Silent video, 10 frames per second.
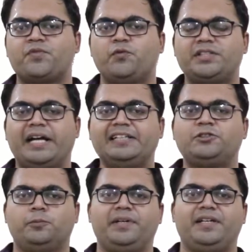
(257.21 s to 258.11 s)
which has
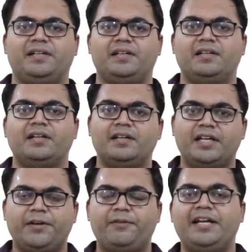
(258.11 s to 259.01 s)
to be
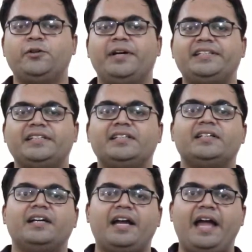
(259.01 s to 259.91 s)
evaluated
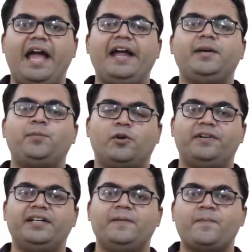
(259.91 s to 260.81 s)
and
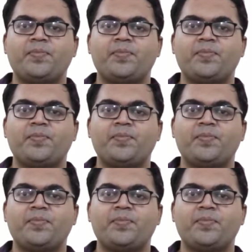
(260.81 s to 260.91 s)
proven,